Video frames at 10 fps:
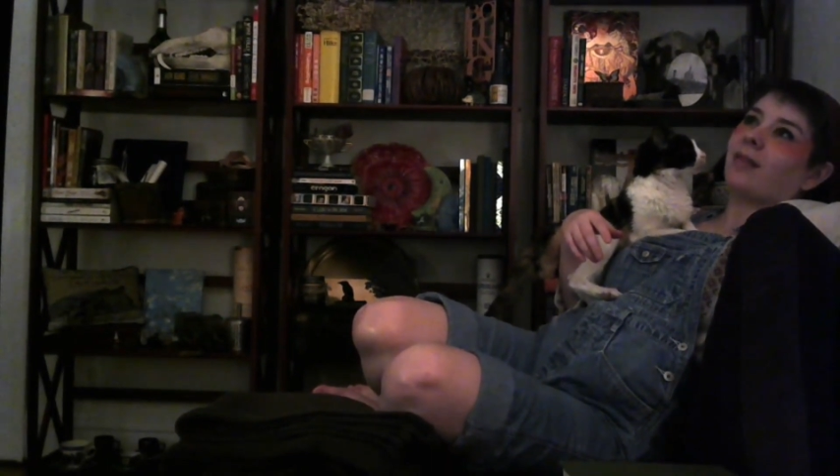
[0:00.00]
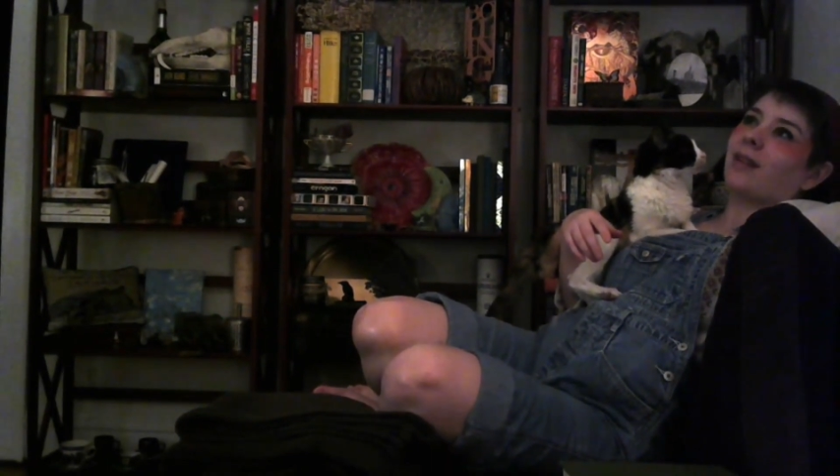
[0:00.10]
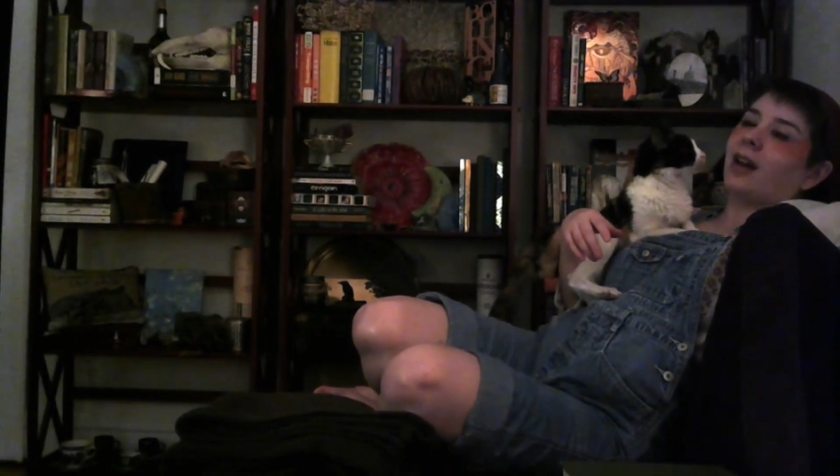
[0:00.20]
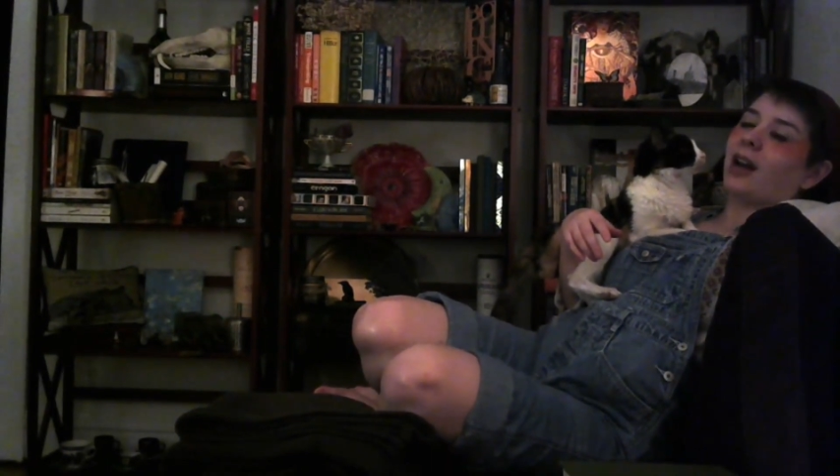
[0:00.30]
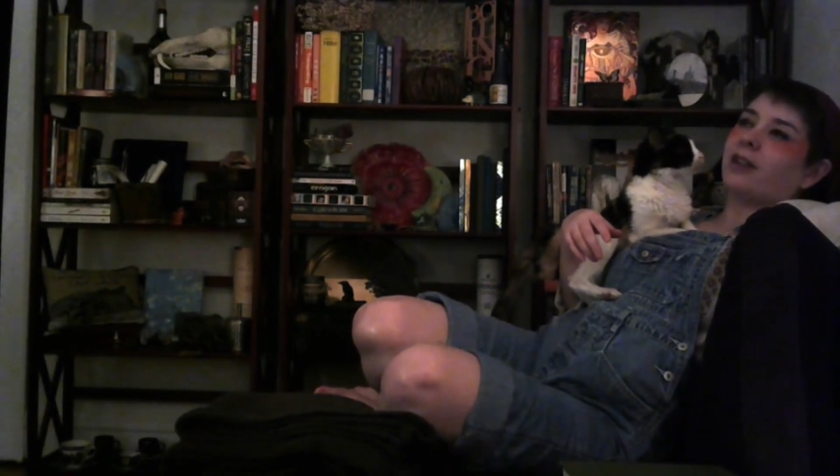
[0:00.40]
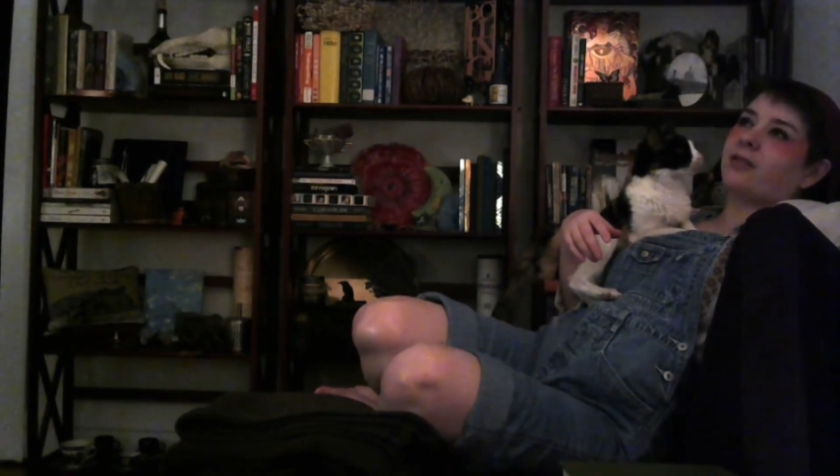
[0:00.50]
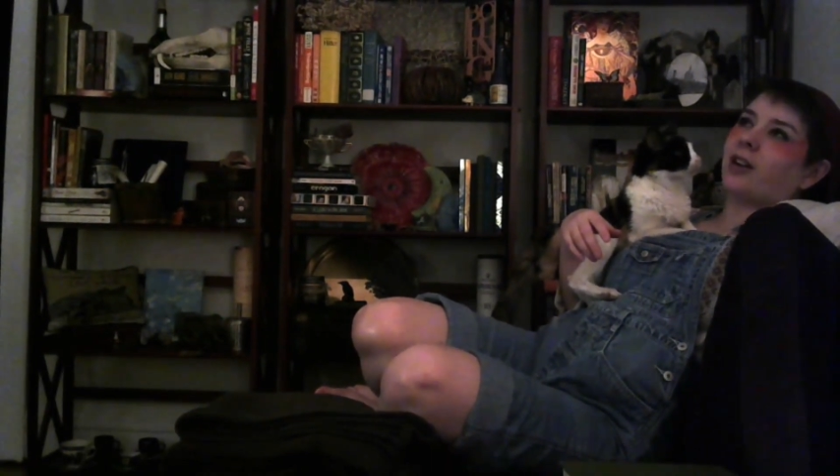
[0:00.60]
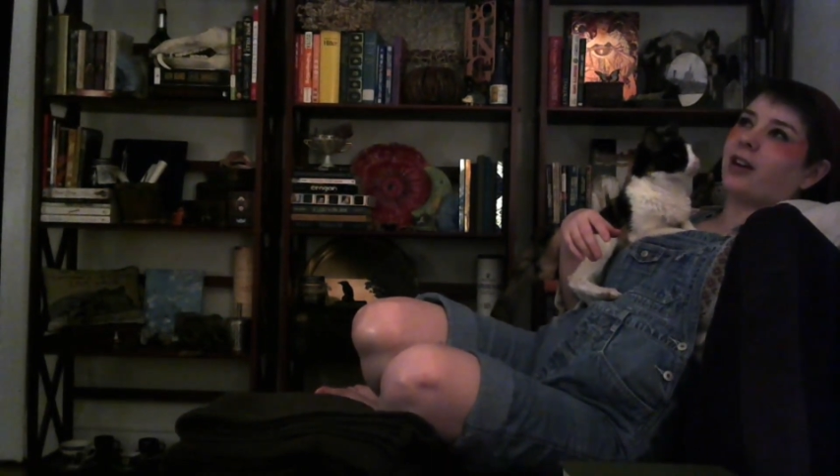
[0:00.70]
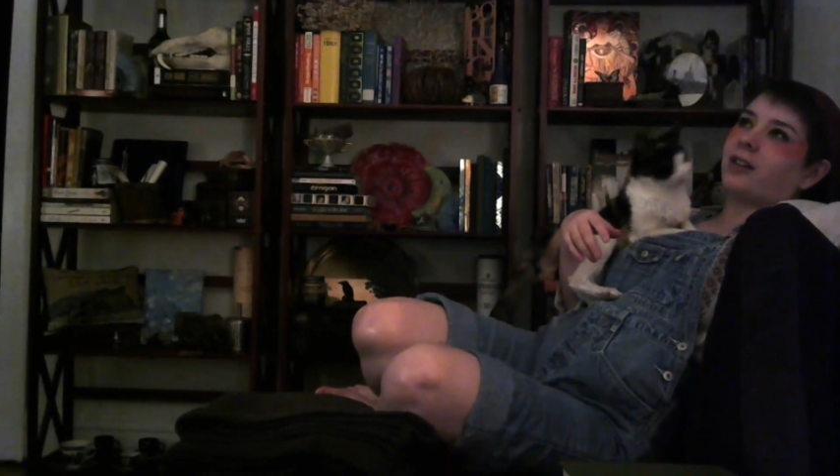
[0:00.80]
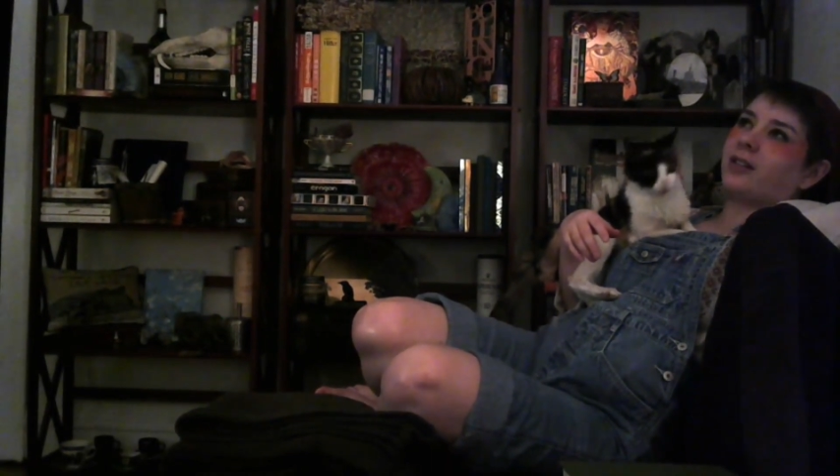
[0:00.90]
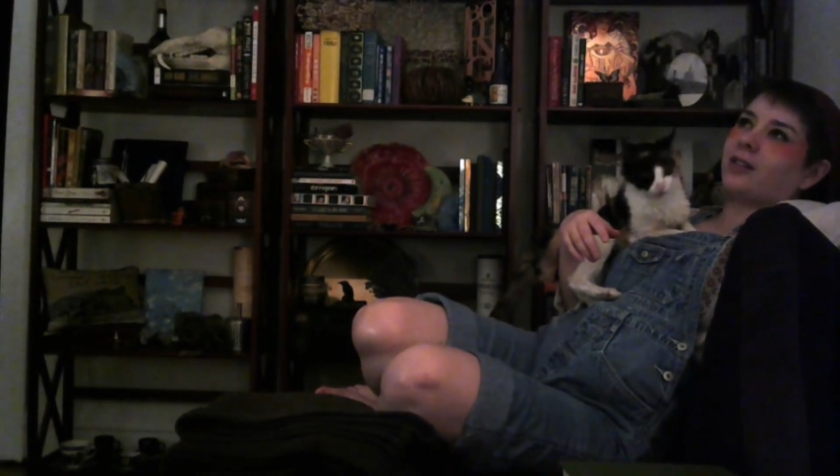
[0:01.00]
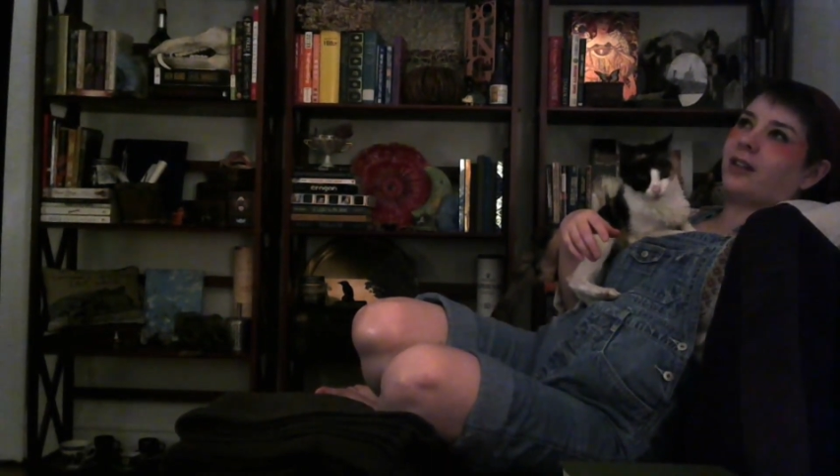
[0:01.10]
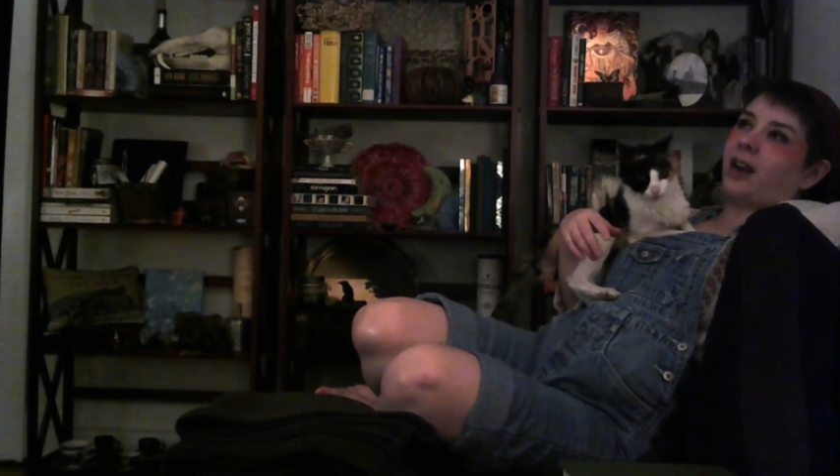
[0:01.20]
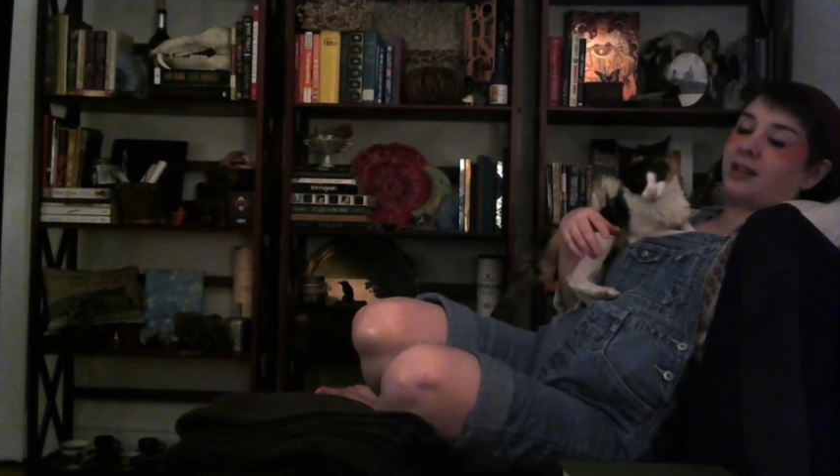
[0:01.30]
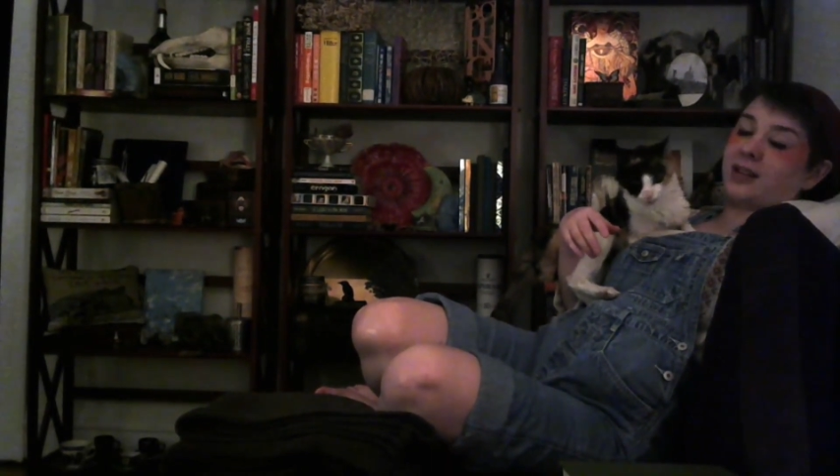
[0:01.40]
I've done,
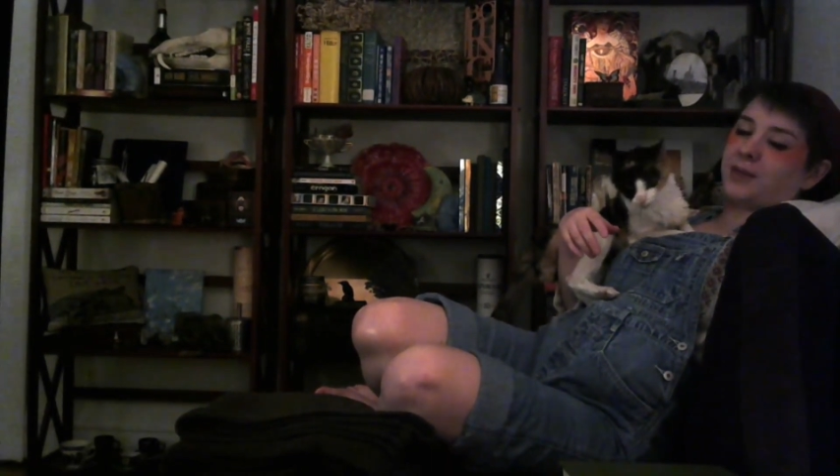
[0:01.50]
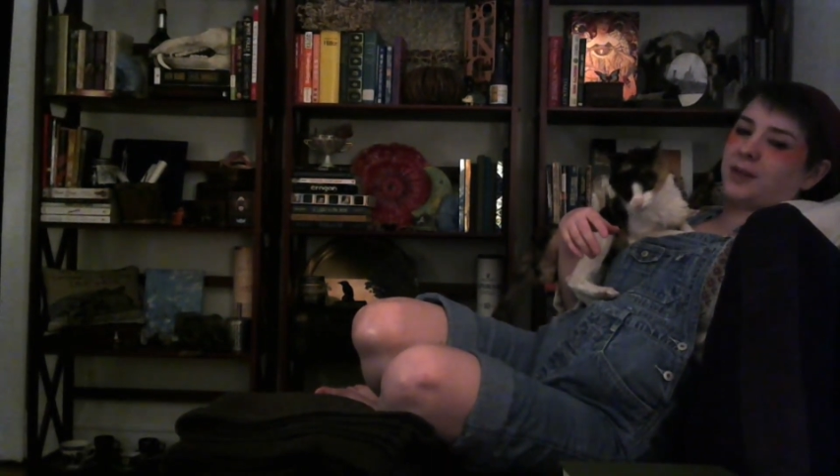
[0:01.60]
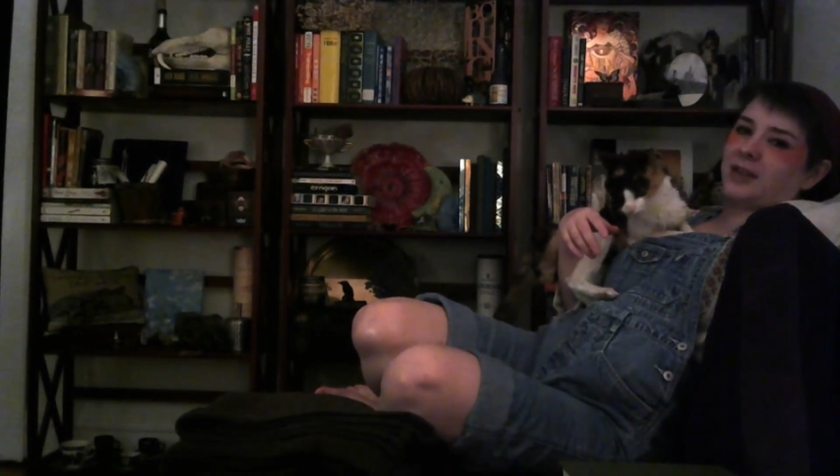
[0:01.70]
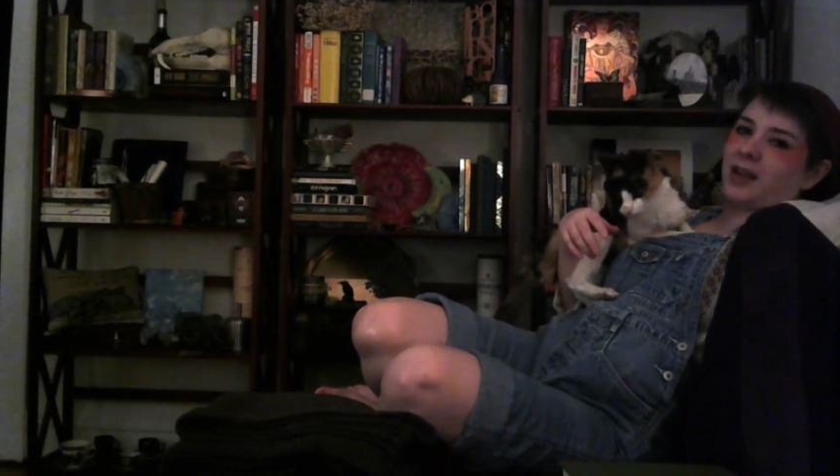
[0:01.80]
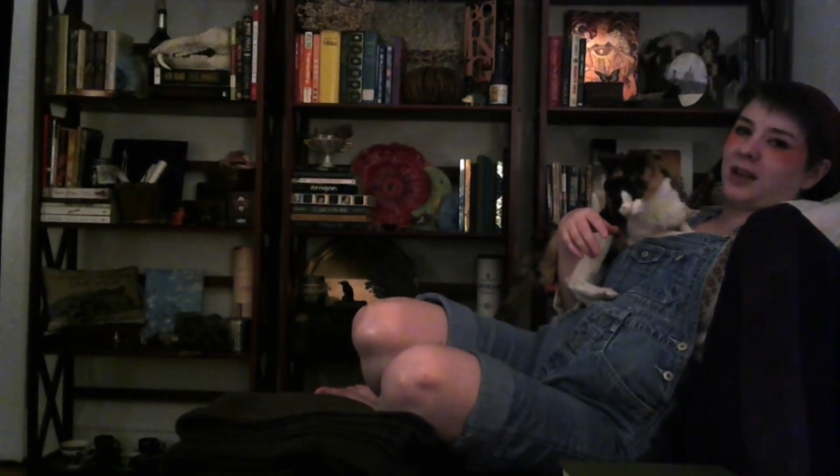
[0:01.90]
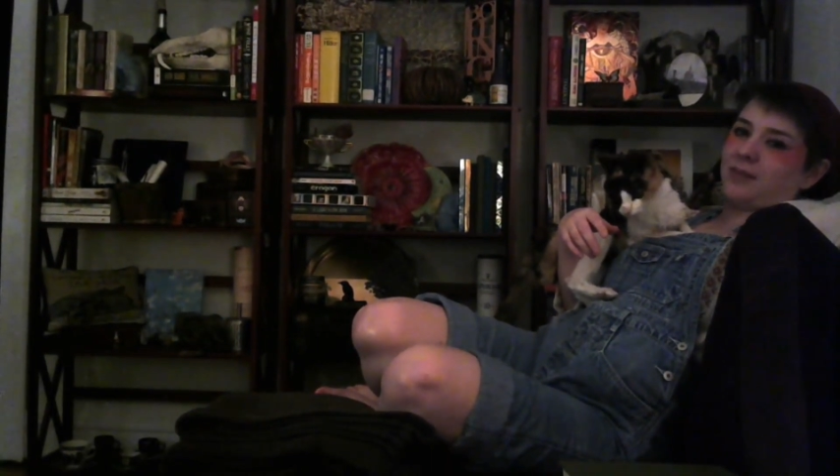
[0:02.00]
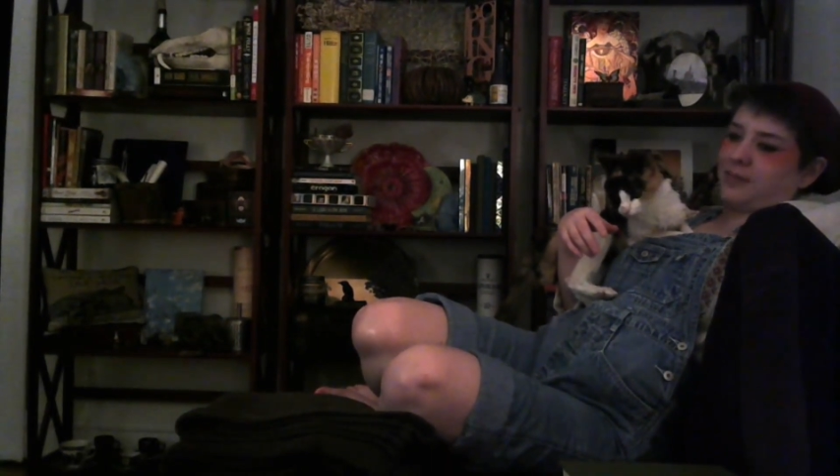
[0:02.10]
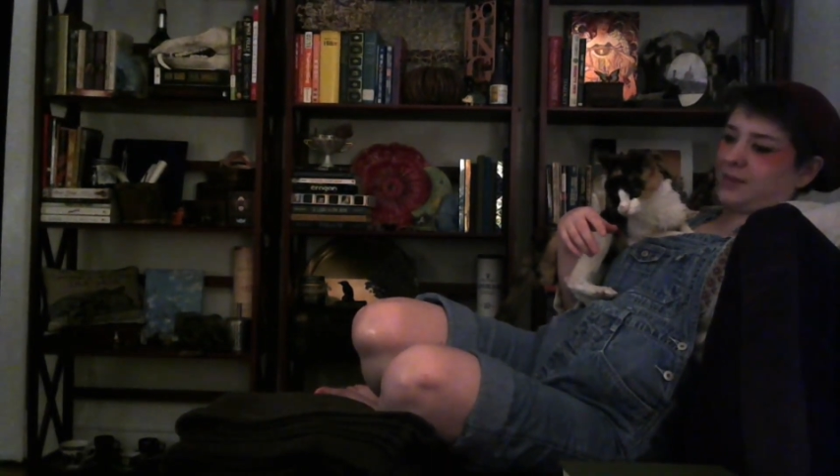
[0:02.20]
at this point in time,